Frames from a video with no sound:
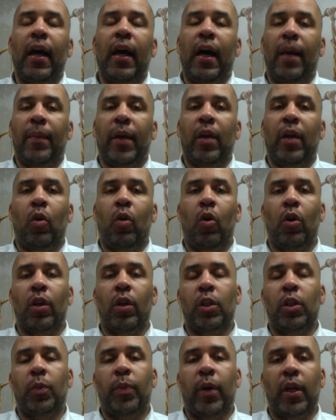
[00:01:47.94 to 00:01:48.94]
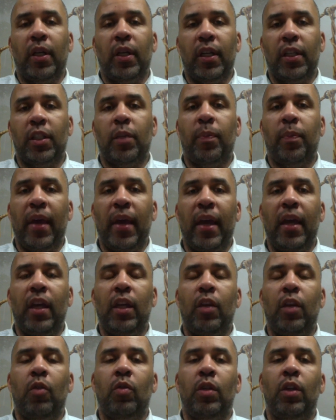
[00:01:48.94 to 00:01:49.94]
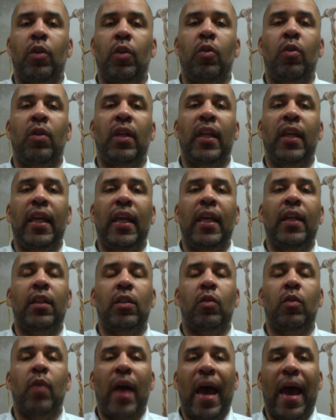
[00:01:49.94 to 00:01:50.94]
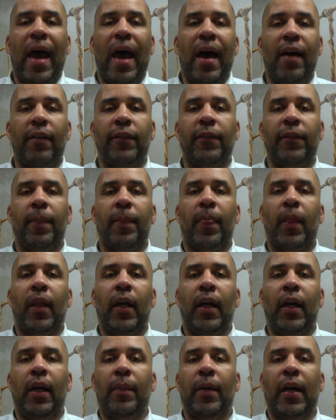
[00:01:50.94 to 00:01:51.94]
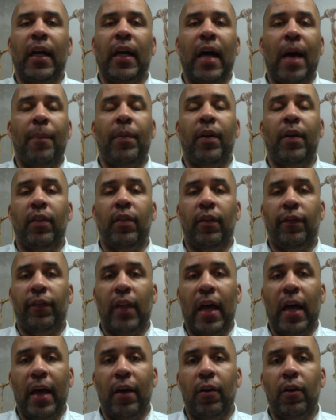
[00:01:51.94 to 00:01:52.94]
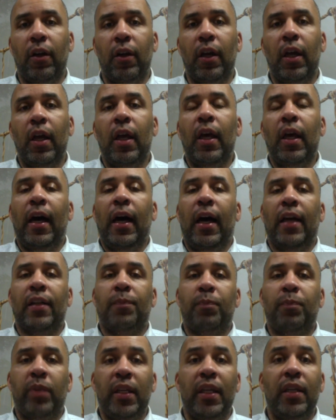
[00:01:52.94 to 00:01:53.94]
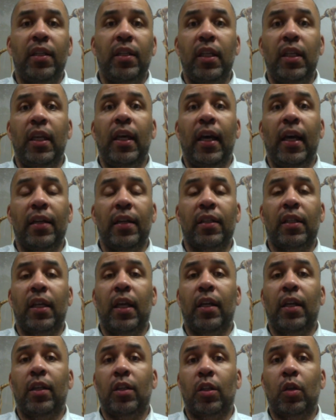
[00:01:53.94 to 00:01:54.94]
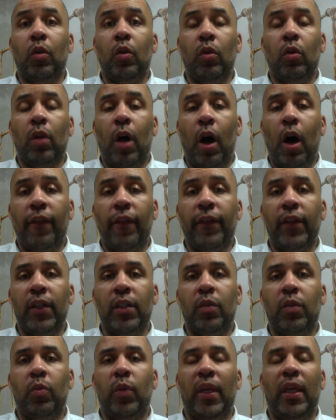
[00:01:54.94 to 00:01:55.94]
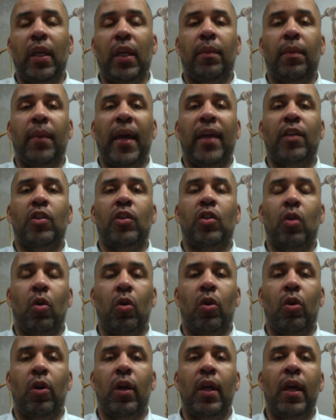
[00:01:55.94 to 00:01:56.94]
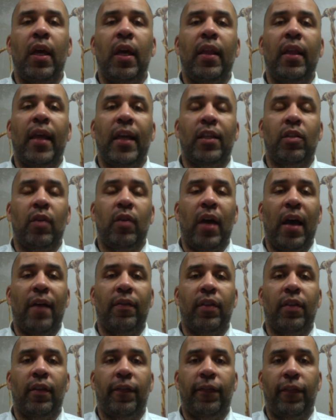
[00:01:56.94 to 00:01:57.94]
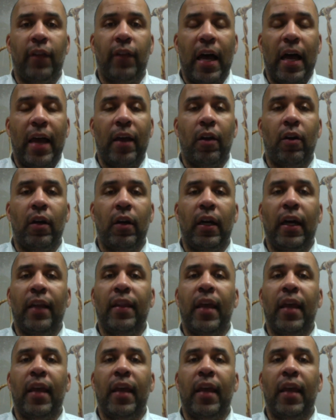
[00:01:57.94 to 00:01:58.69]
In order to participate, you do need to have a copy of the flyer. Please see us in the school office. We can make sure that you have the flyer.